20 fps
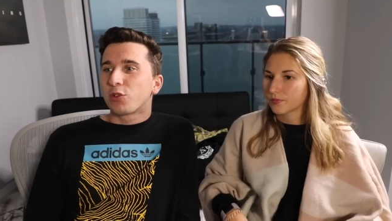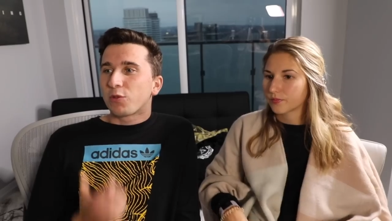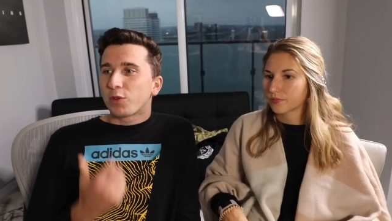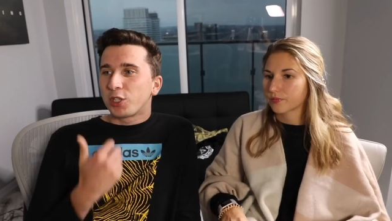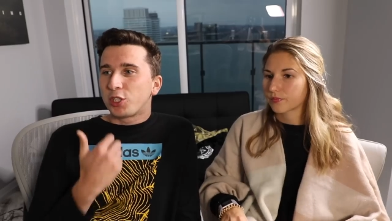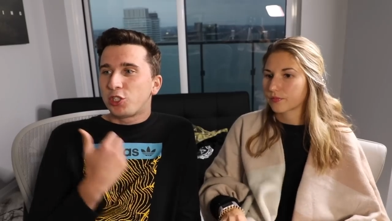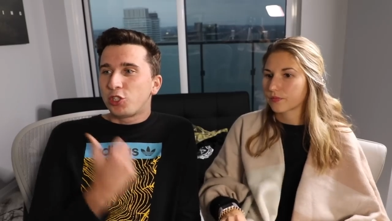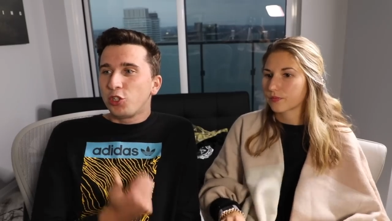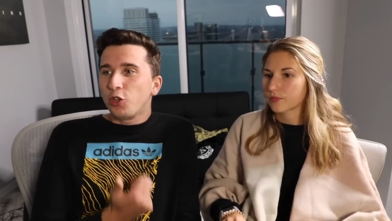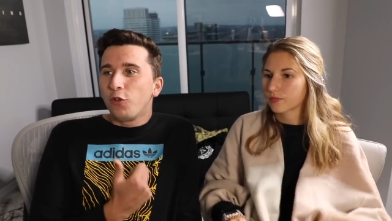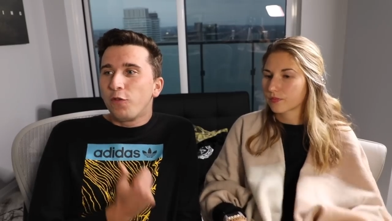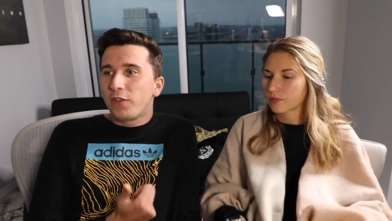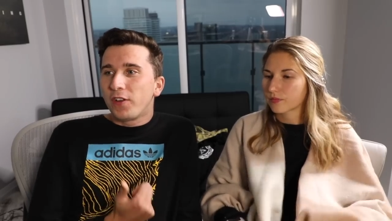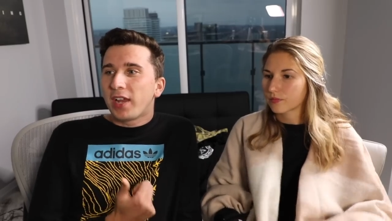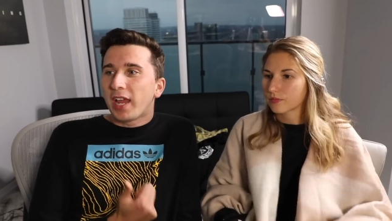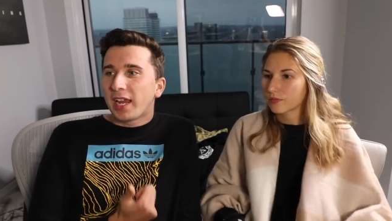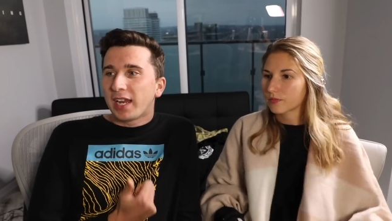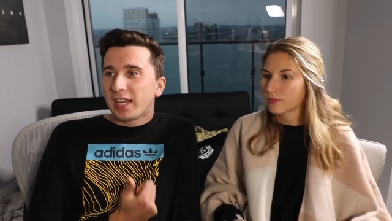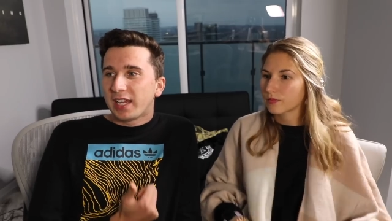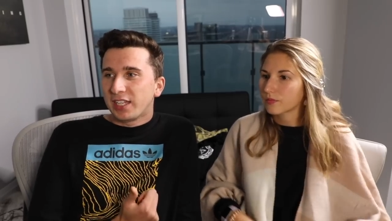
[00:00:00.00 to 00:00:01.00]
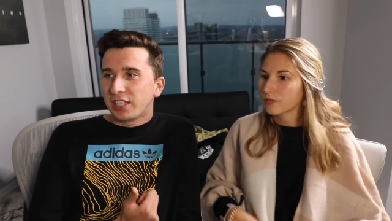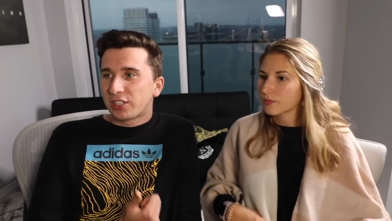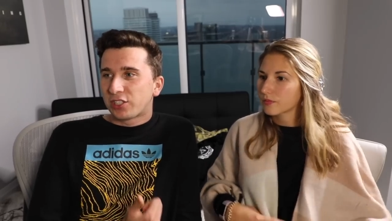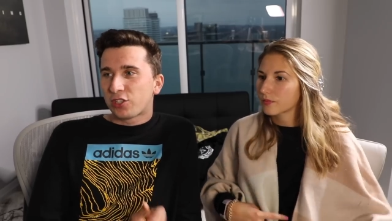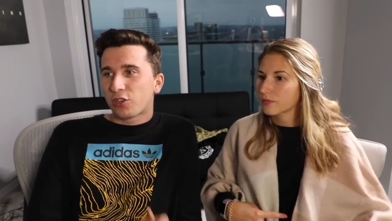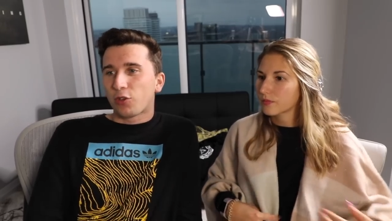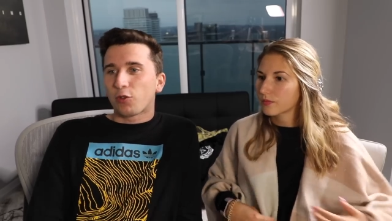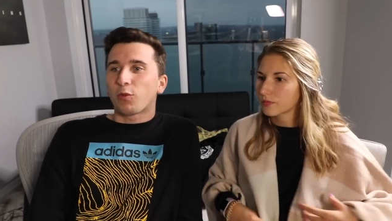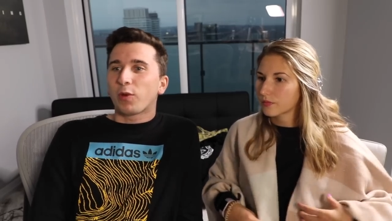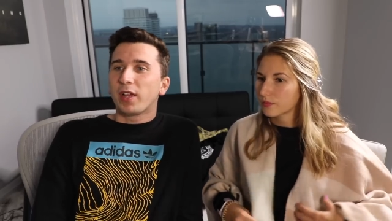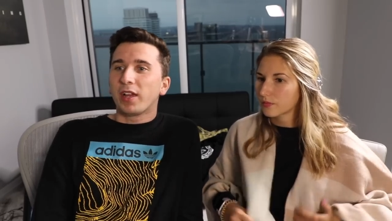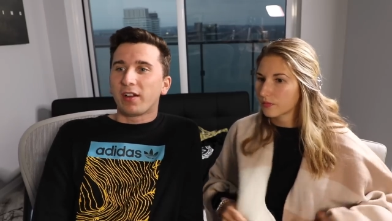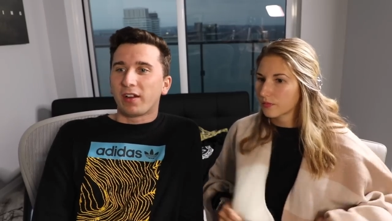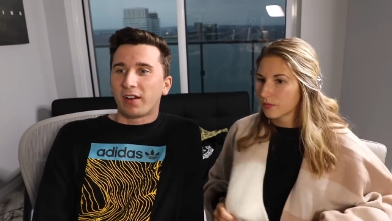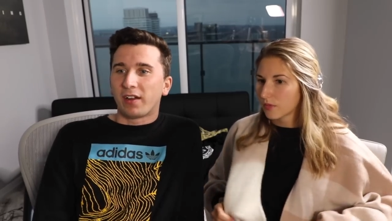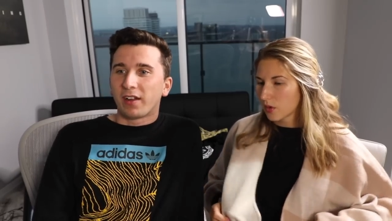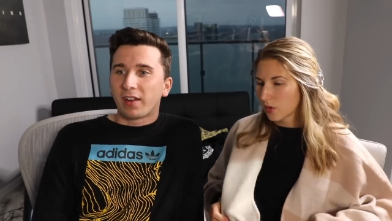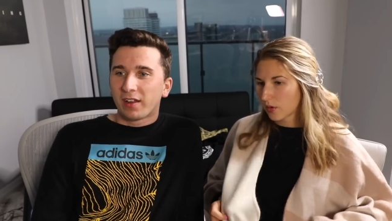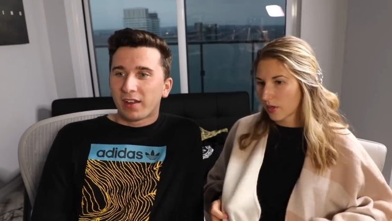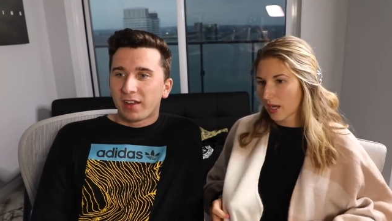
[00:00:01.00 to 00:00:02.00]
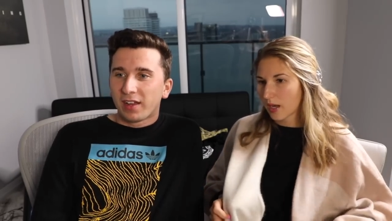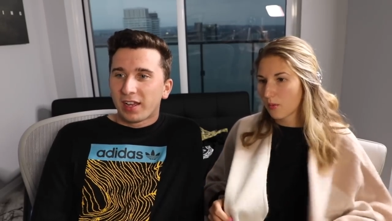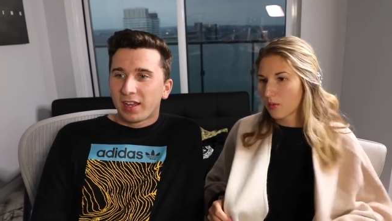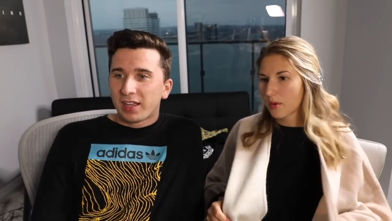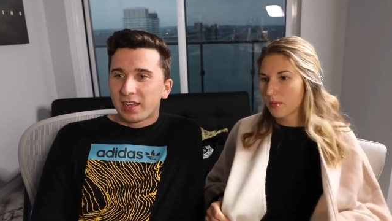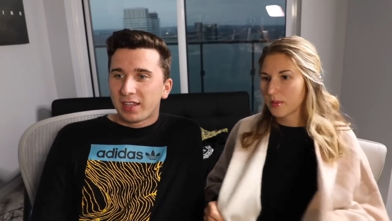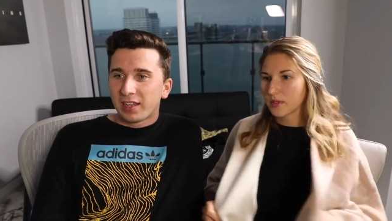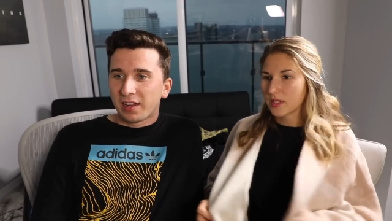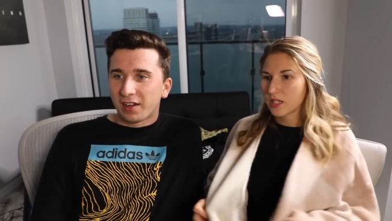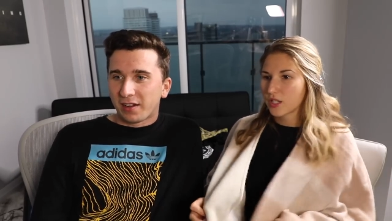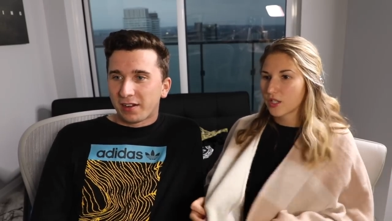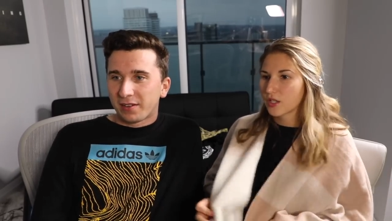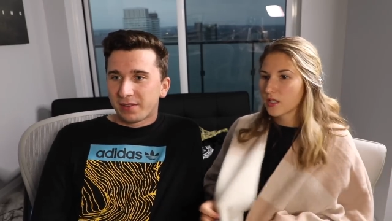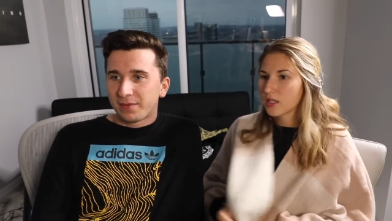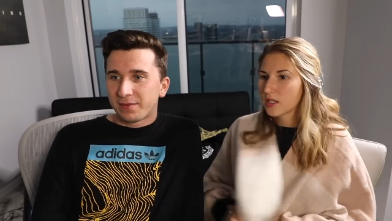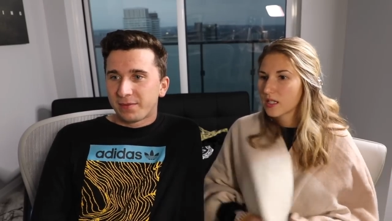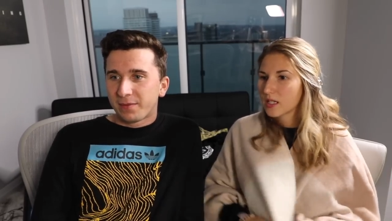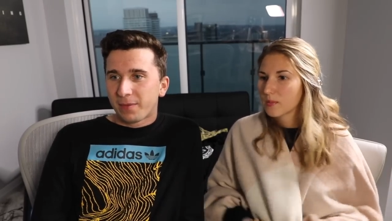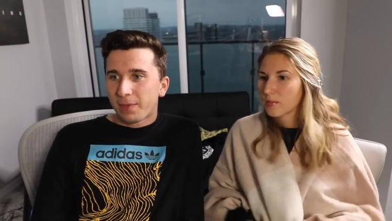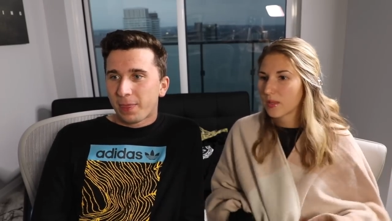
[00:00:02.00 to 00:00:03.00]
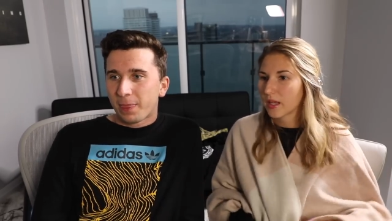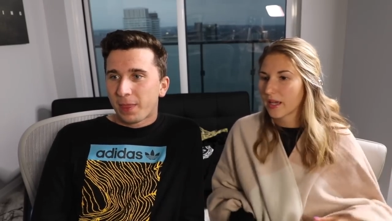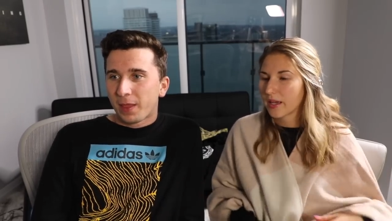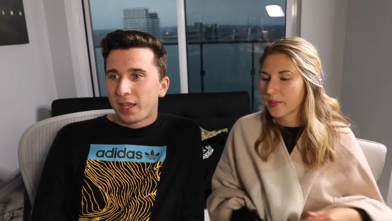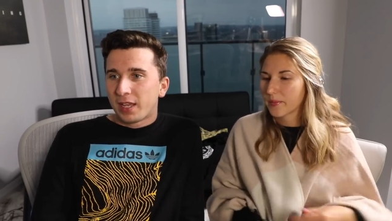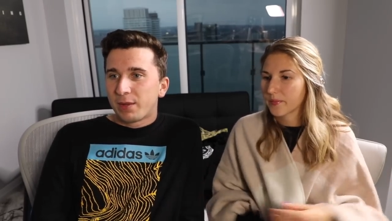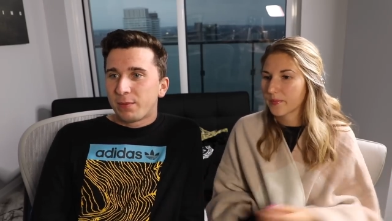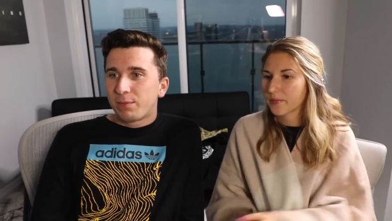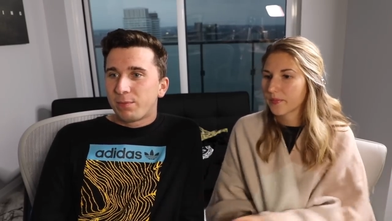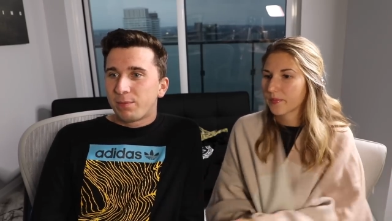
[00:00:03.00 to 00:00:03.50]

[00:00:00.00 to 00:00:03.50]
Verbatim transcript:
Speaker 1: to rejuvenate his career. Okay. What position
Speaker 2: Here. does he play?